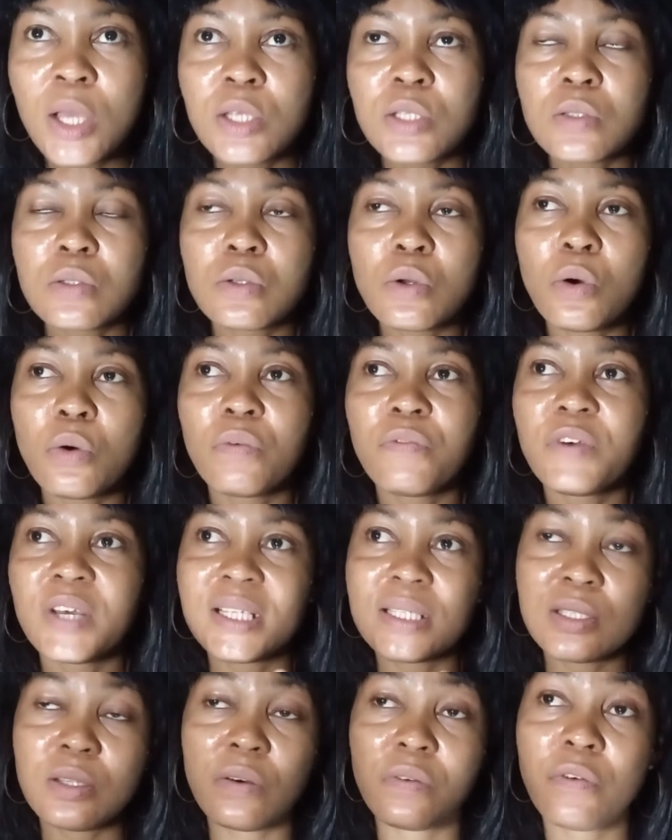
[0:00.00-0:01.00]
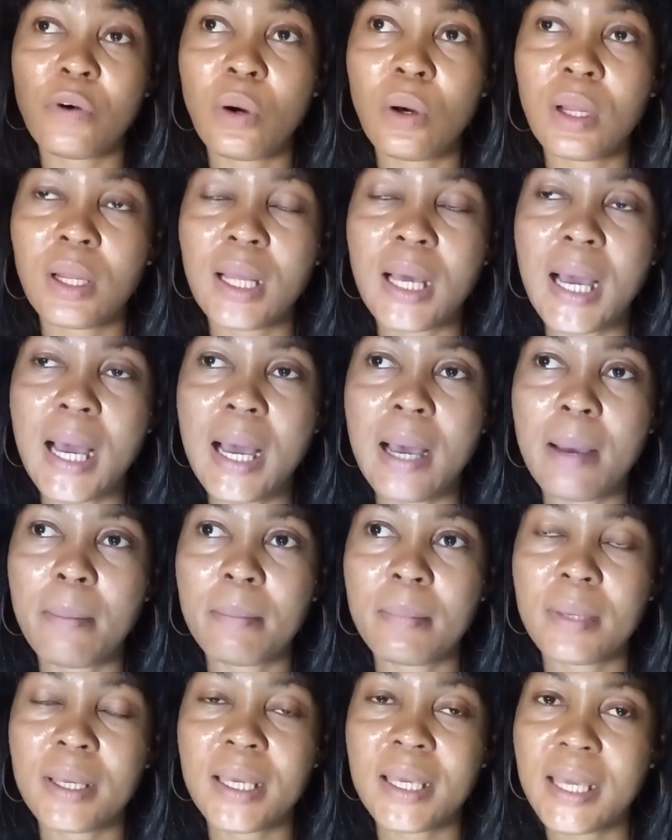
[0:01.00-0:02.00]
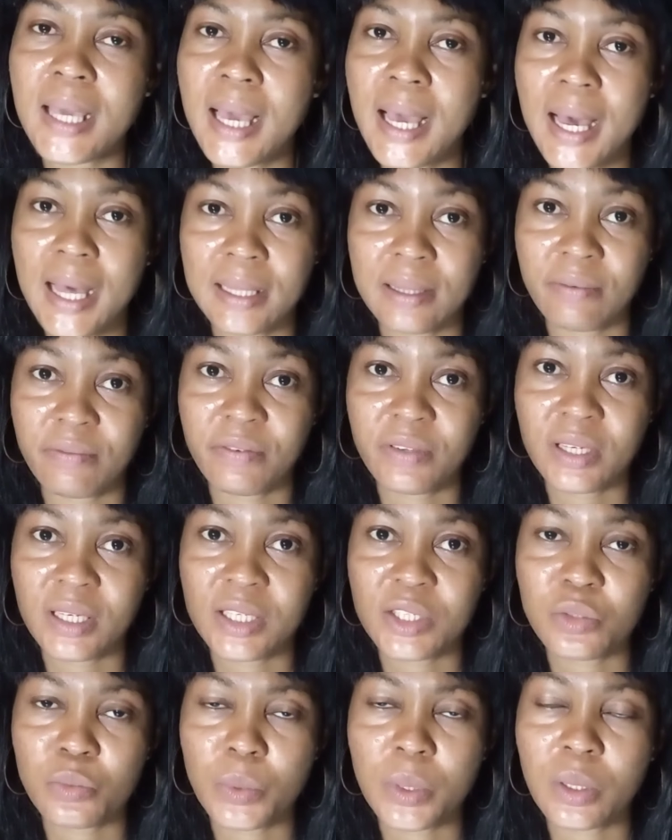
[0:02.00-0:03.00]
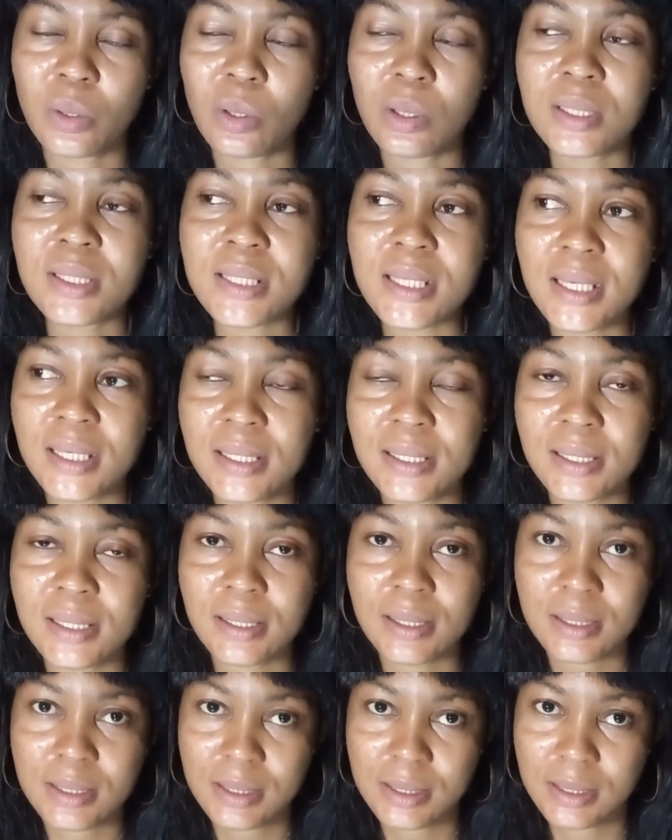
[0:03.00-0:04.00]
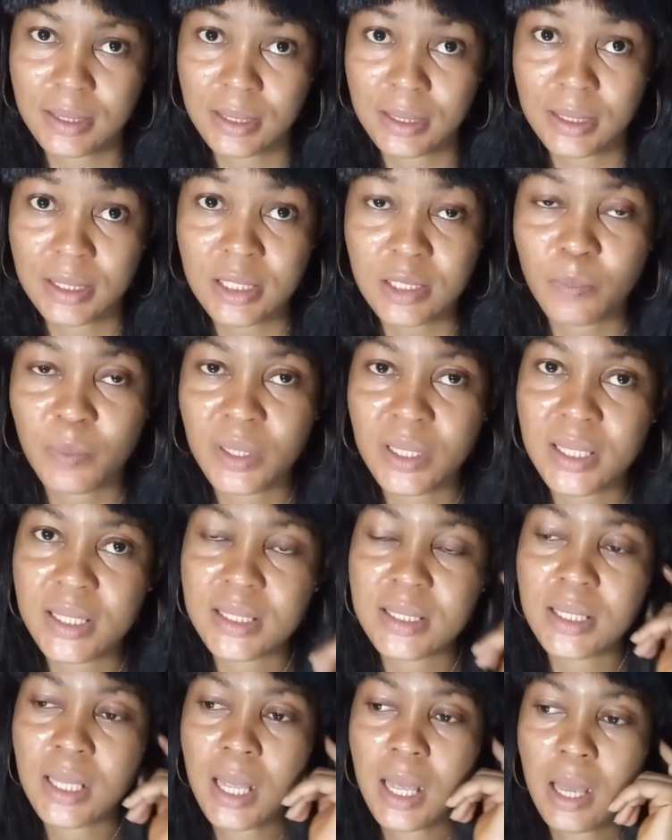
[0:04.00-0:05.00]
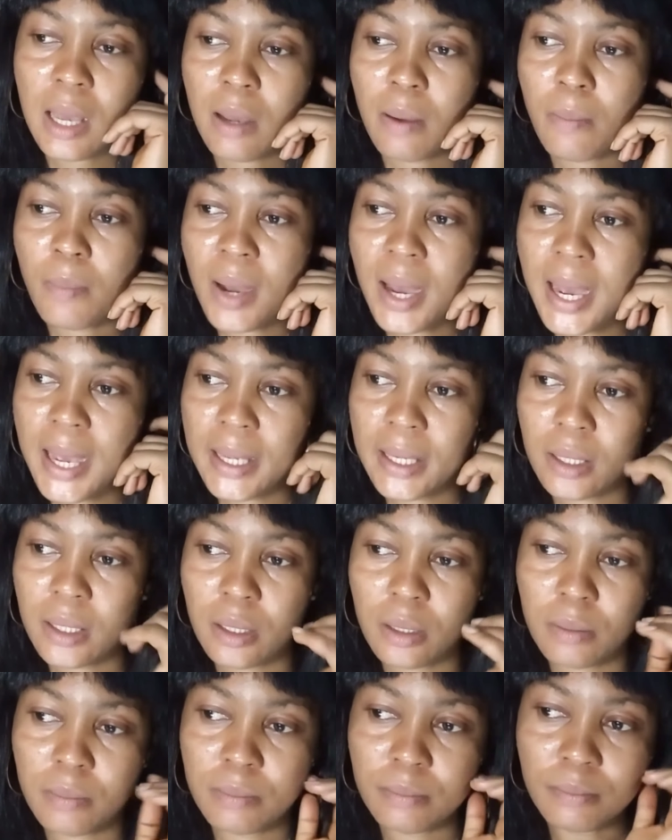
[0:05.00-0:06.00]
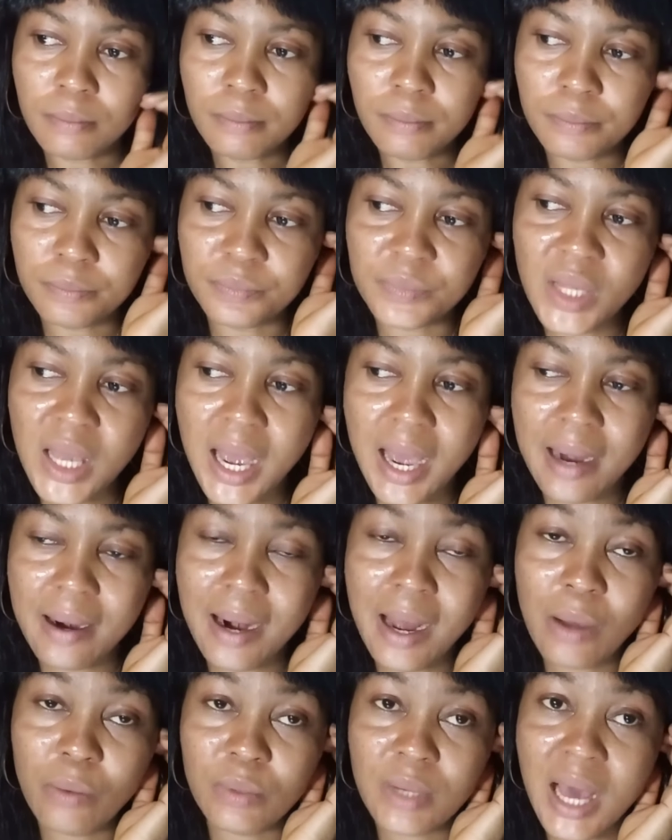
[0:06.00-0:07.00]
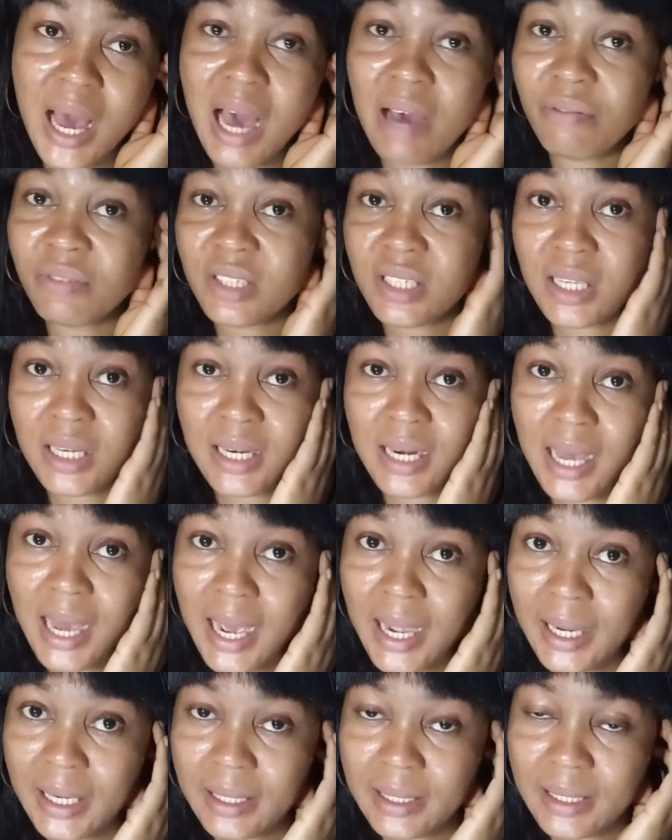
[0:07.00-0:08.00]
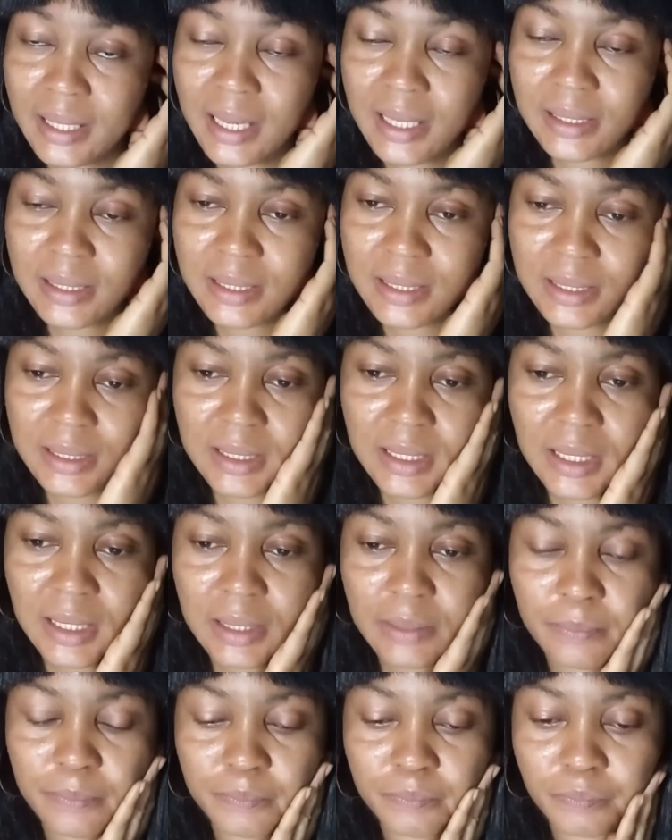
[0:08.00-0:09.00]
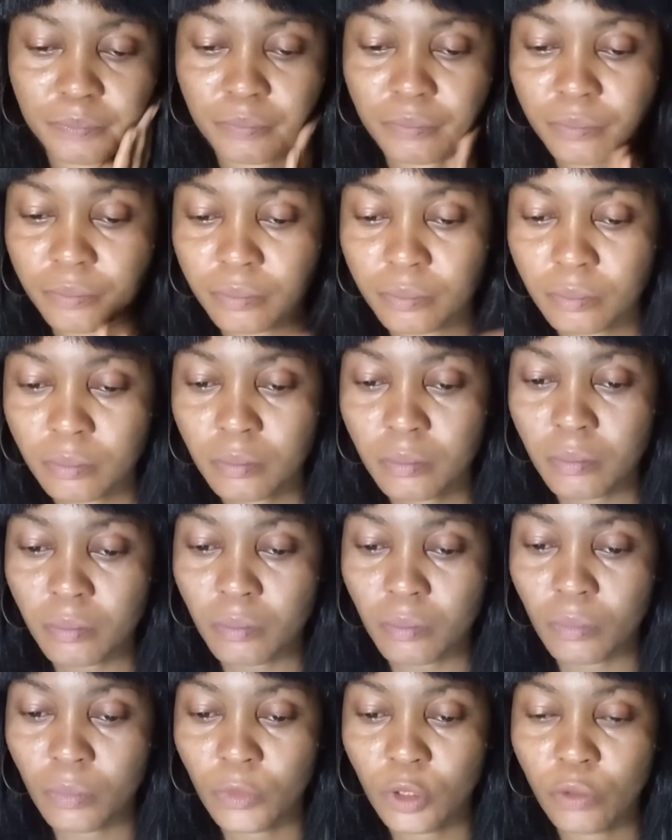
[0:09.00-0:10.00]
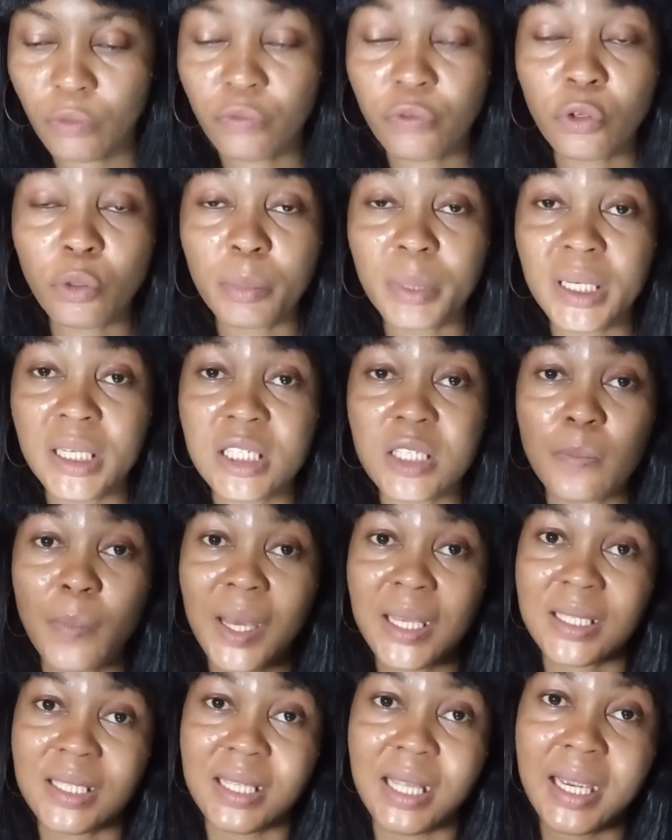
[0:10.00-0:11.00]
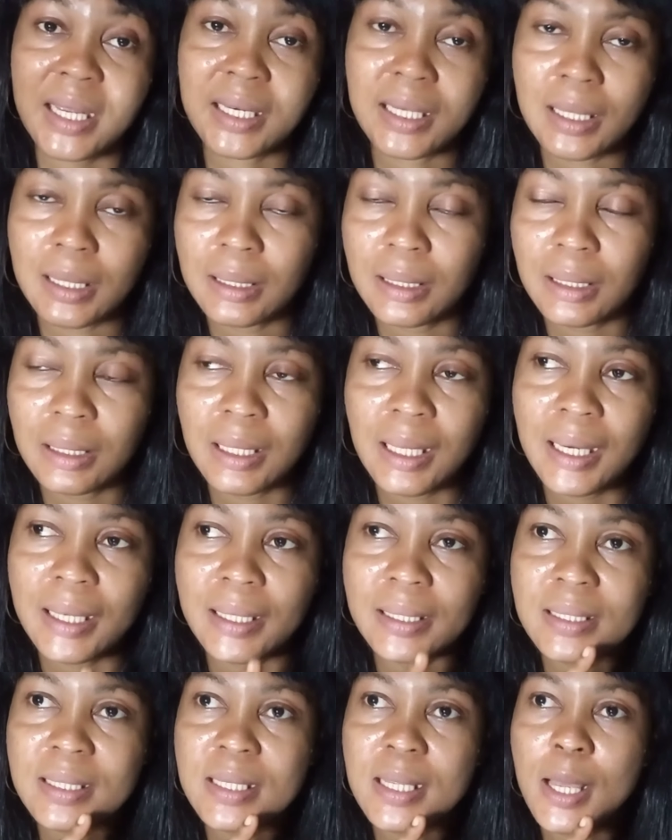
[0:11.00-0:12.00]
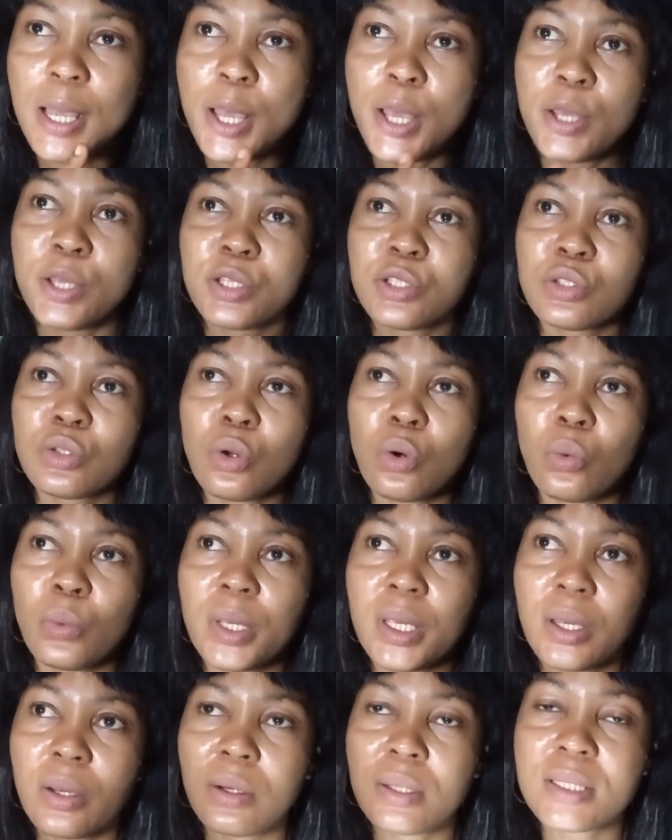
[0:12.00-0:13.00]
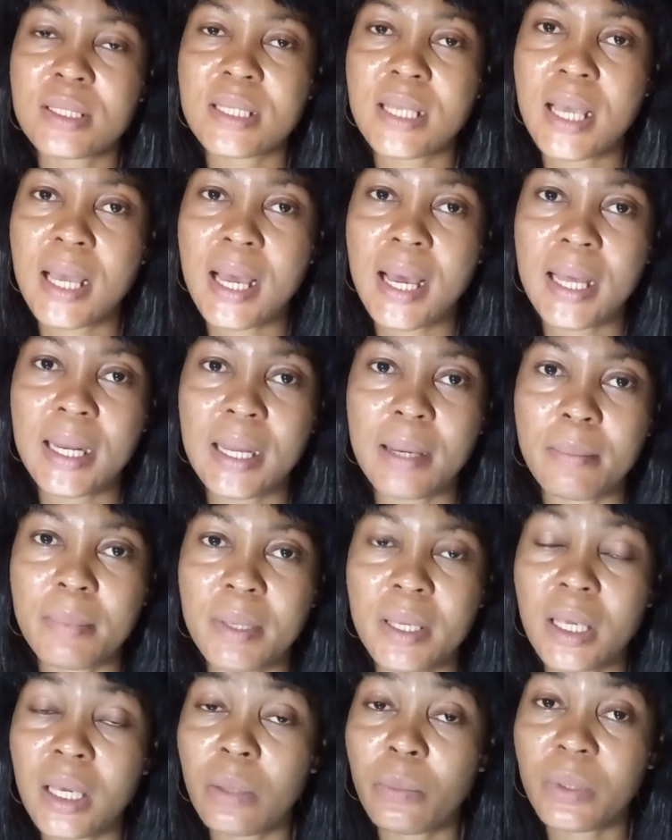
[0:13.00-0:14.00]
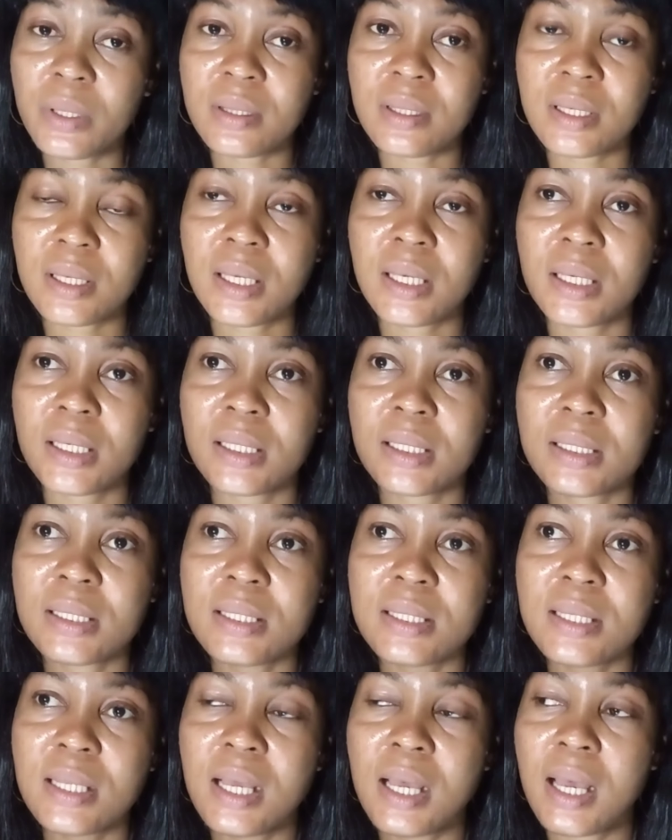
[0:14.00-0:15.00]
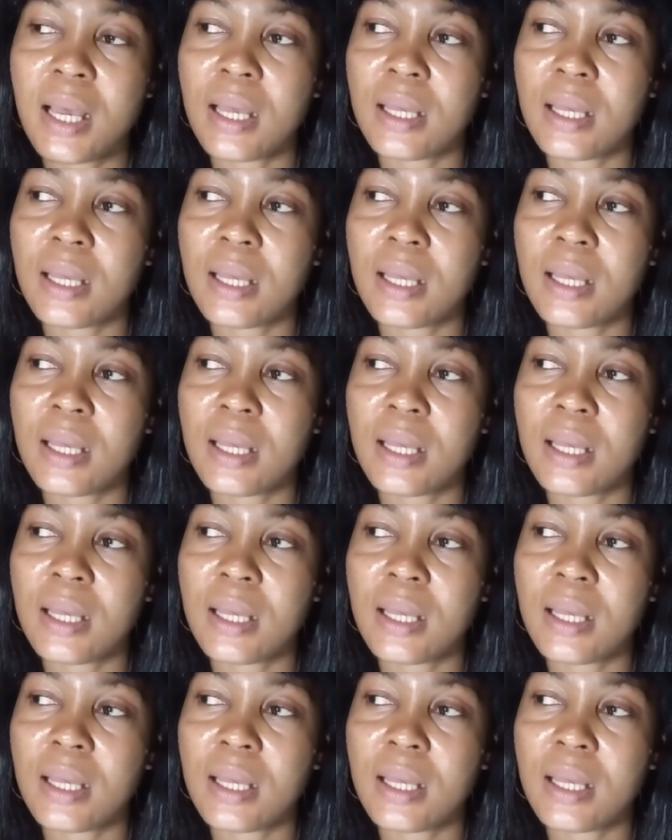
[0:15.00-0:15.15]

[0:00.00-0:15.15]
So first of all, I'm here at the village. We got into this place by around after 9 yesterday, a few minutes past 9 in the night. So we got here and I'm here with the kids.